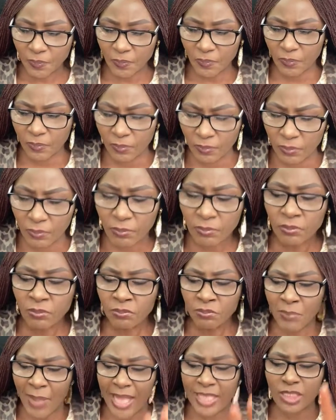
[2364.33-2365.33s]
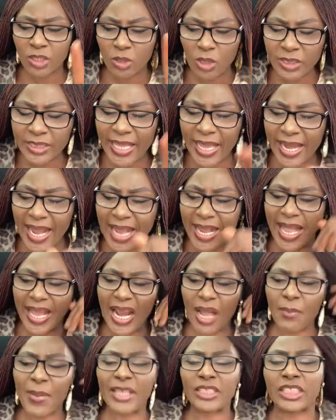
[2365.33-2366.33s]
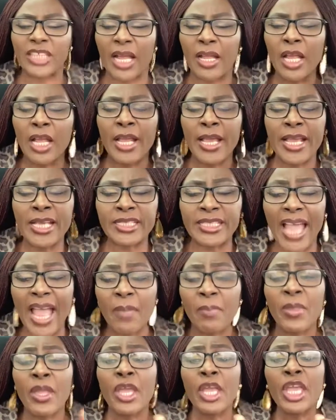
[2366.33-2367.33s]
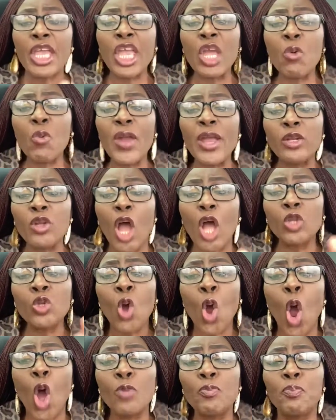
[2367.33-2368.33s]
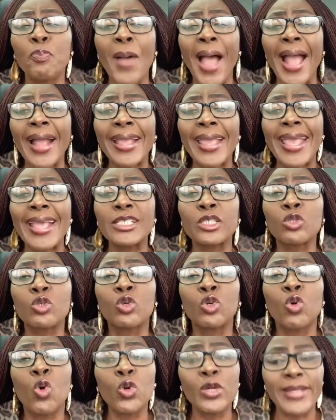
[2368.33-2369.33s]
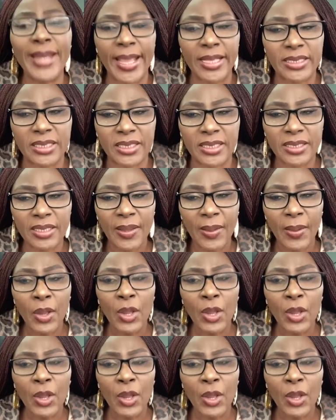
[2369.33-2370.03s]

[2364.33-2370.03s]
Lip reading: He said, he will not hold back his goodness.